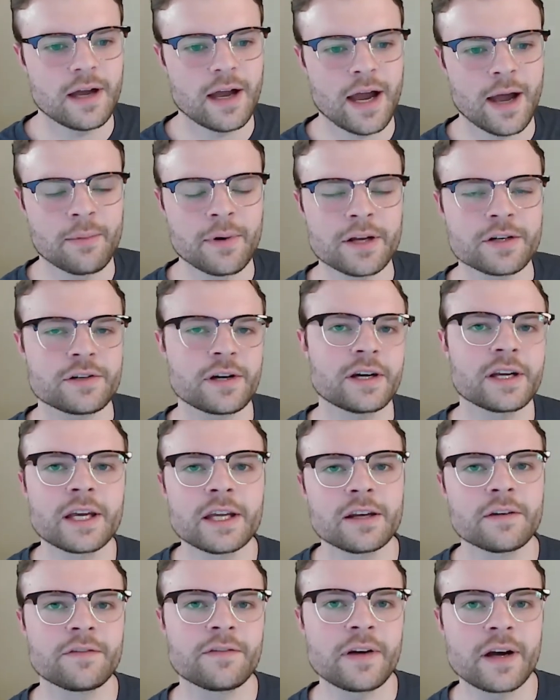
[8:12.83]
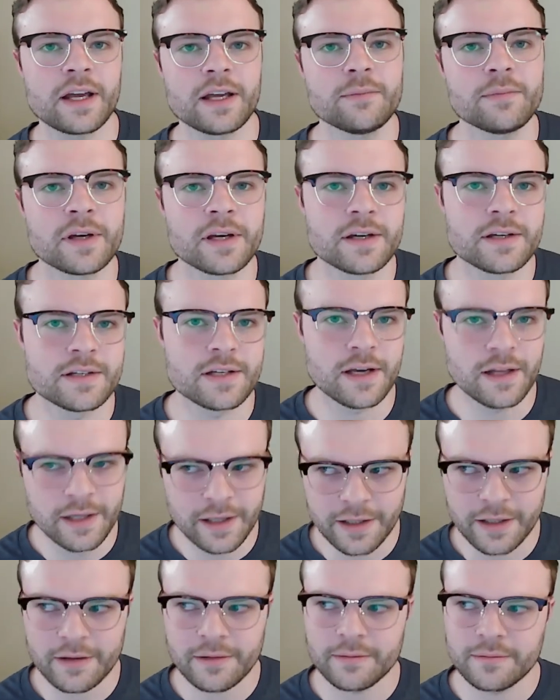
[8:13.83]
I'm not trying to get in a fight because I
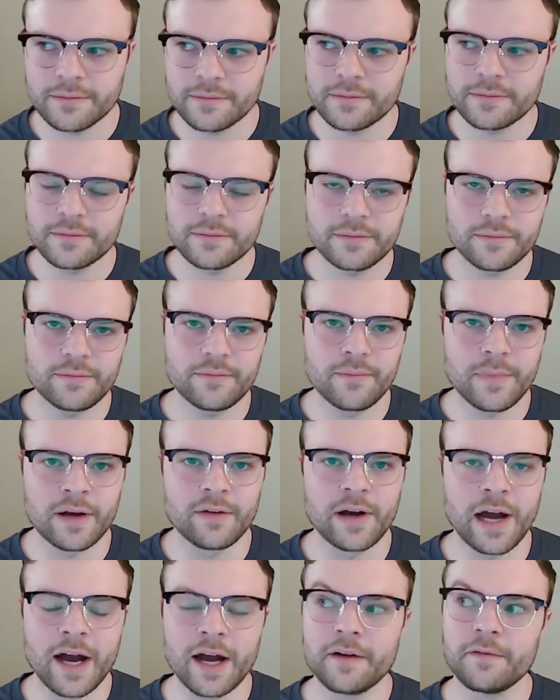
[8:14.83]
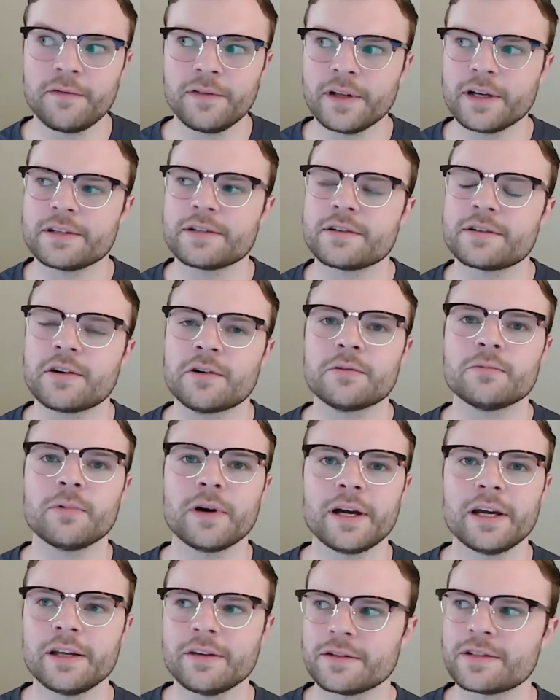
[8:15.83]
like my eye flicks a certain
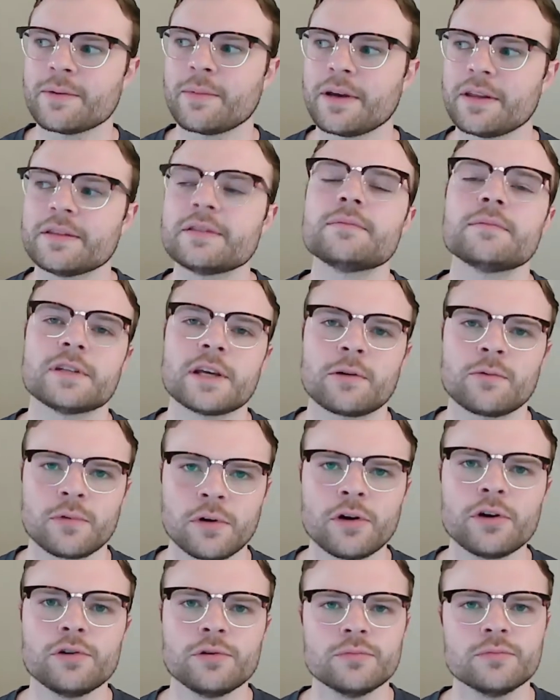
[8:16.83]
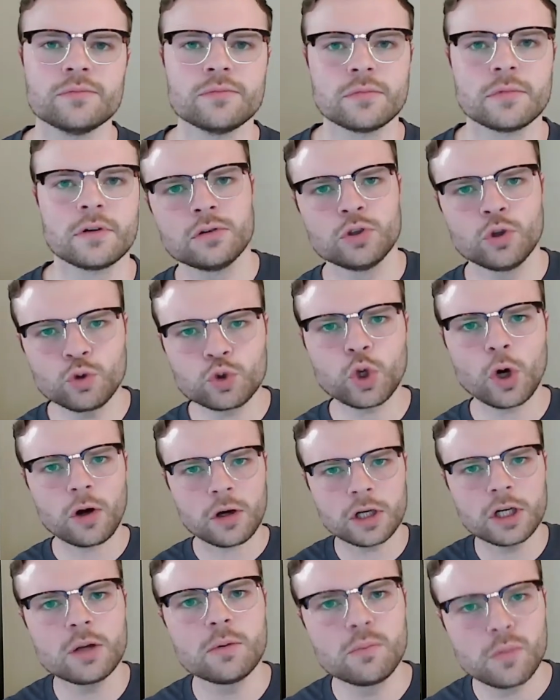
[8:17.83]
way and somebody's like, Hey, you
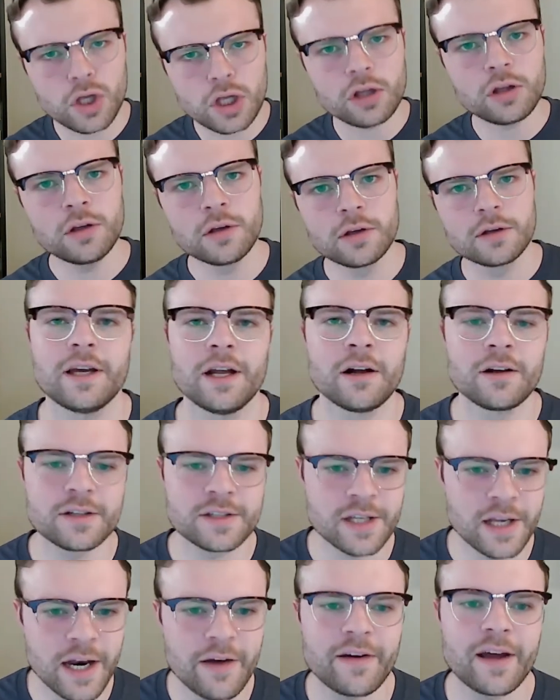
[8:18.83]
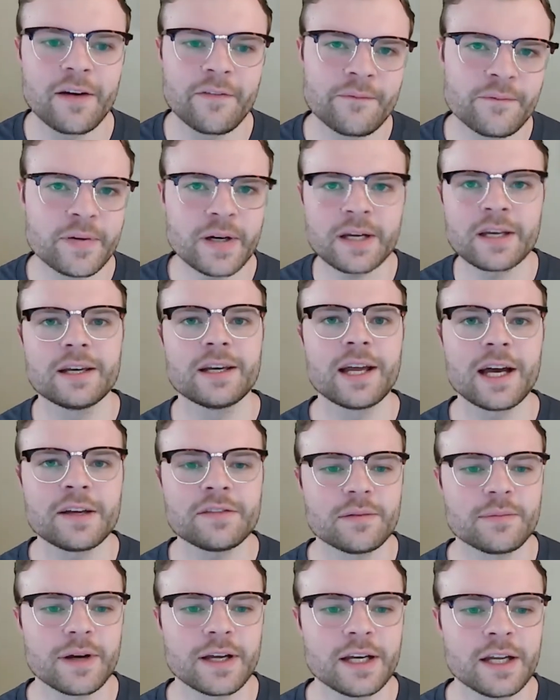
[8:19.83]
talking to me? all of a sudden I've got a fucking
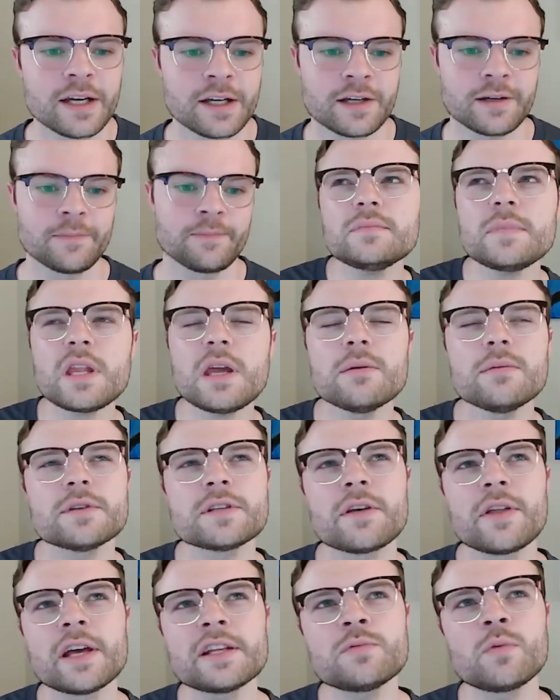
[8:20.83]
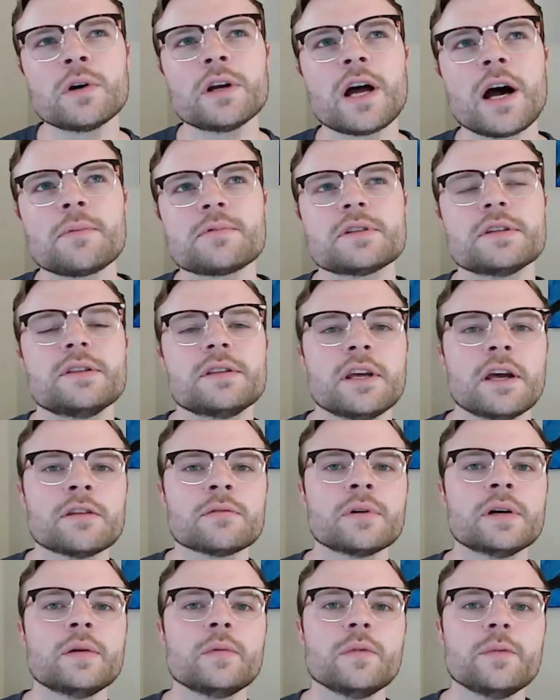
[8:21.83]
knife in my neck. So that's one option. The
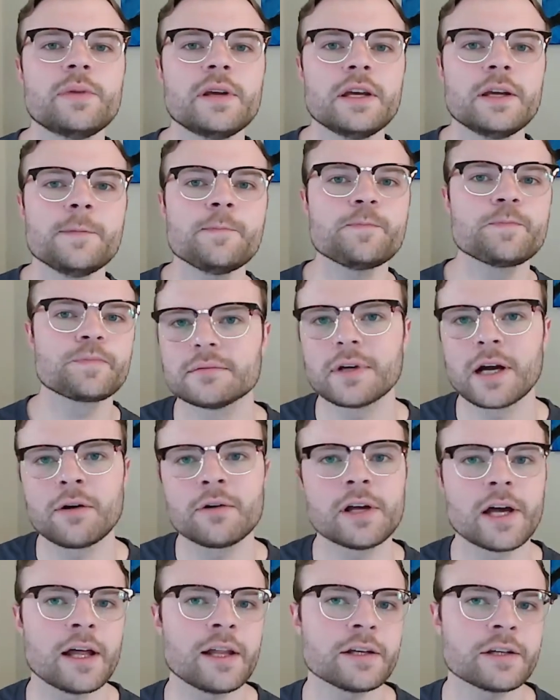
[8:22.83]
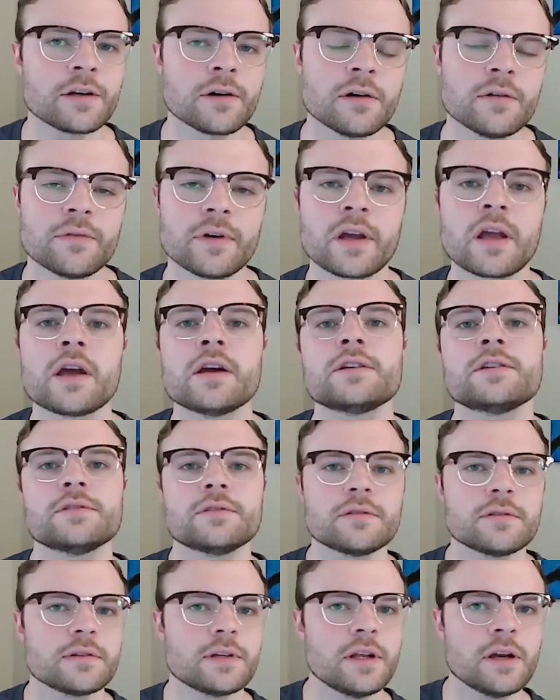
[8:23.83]
other one would be I, want, I like to go on
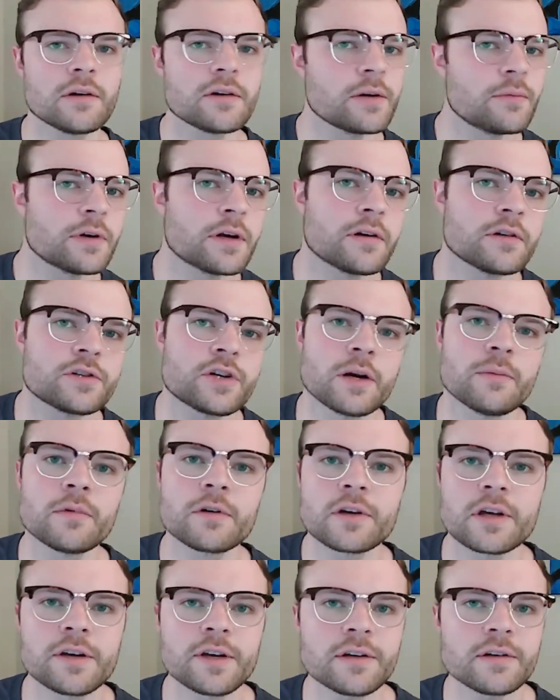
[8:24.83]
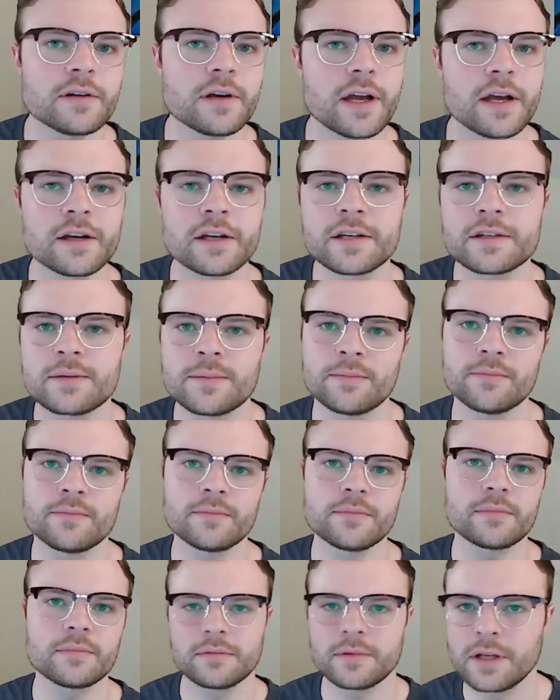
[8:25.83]
vacation. You know, can we go to Tremalking and get
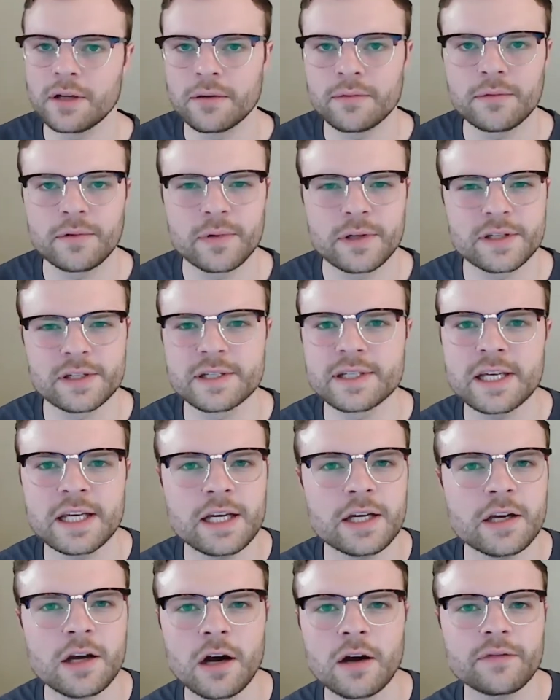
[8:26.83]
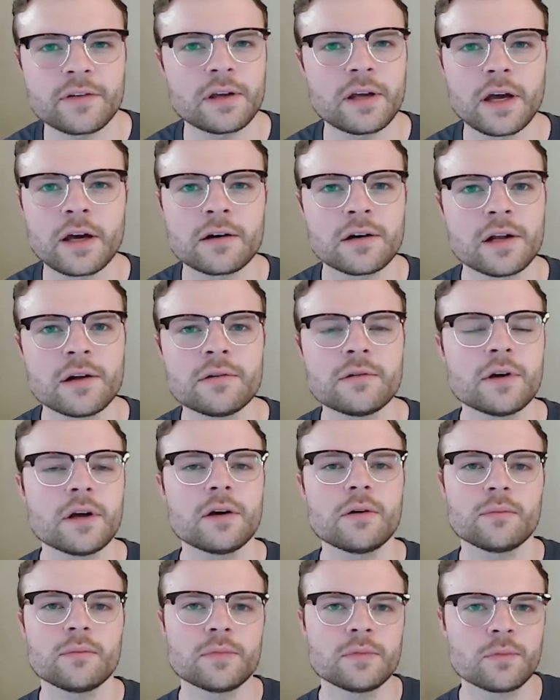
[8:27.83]
some, you know, what is it, tea, coffee? I don't know.
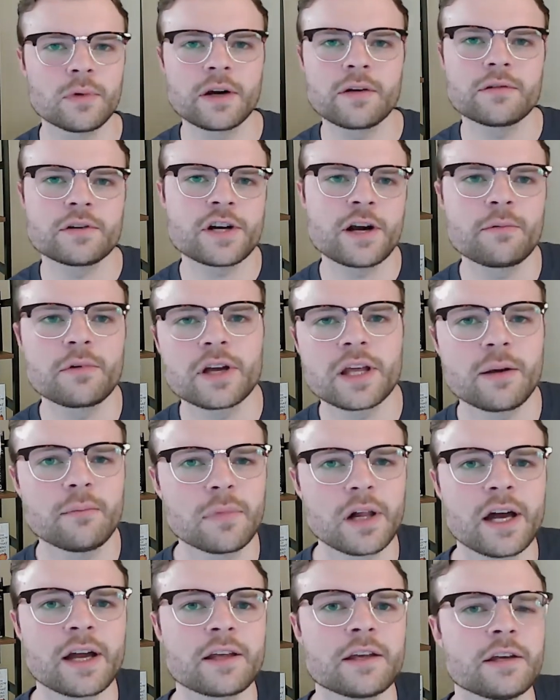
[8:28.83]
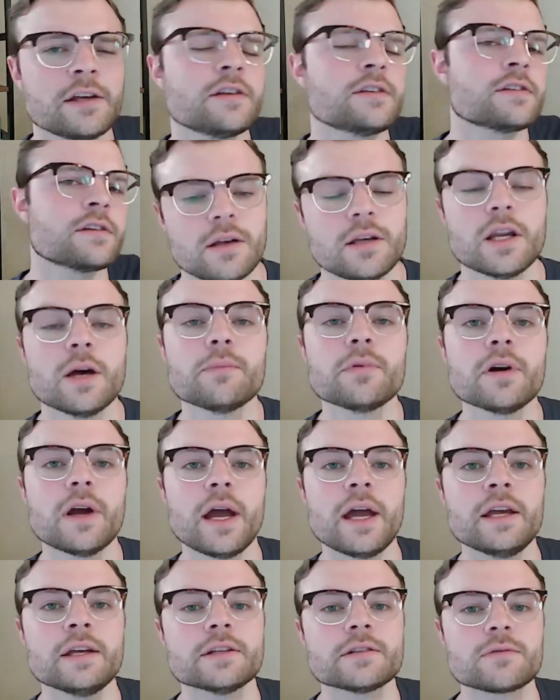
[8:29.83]
Whatever Tremalking Black is. Number
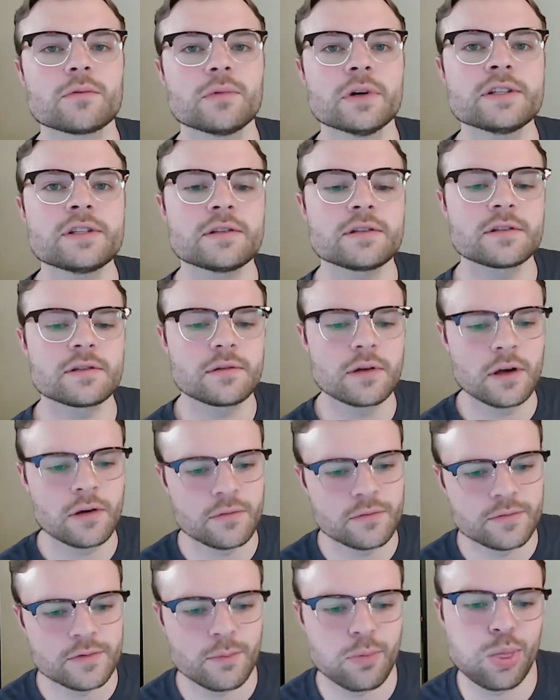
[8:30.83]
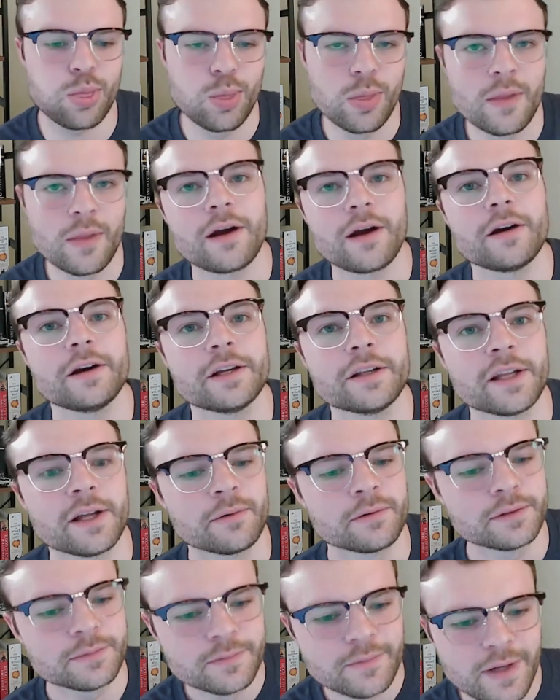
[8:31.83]
eight, what's, oh, I already did
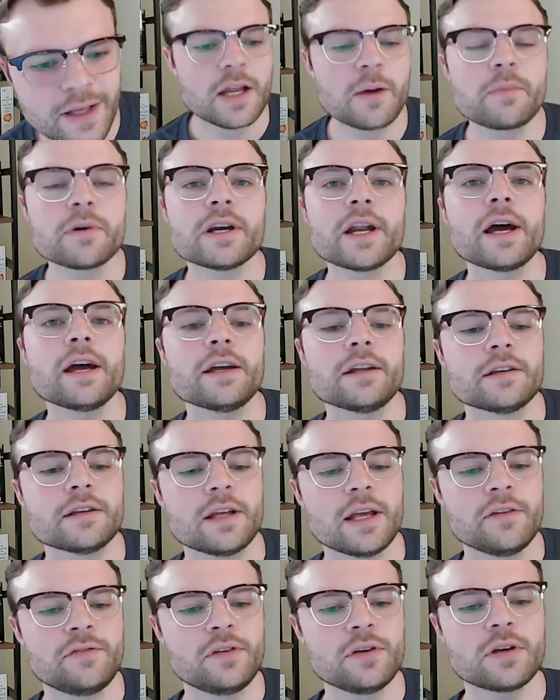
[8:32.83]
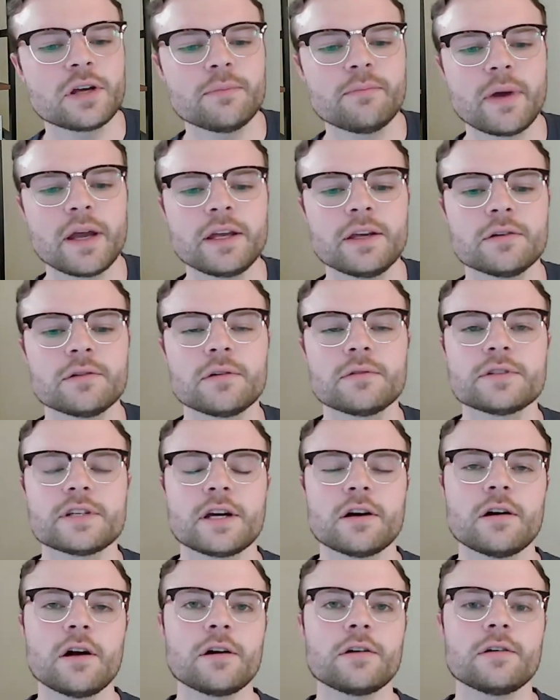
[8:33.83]
that one. Number nine, if you can make your own
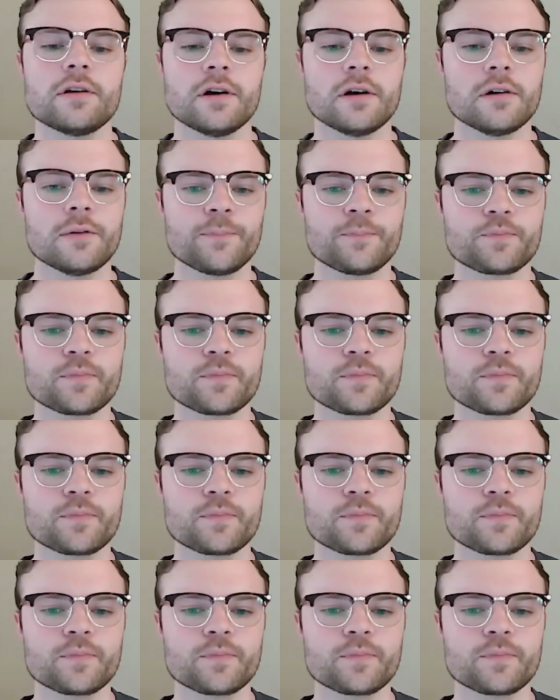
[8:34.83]
ter'angreal,